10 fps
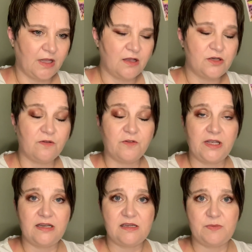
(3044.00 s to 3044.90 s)
don't
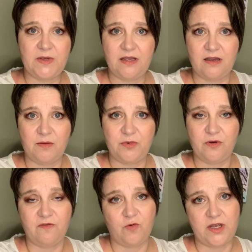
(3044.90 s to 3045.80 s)
forget to speak up.
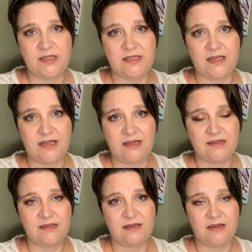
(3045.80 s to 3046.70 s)
Your voice
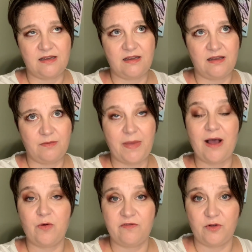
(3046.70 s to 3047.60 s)
is
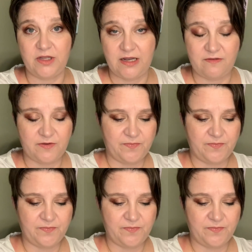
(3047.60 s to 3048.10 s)
powerful enough.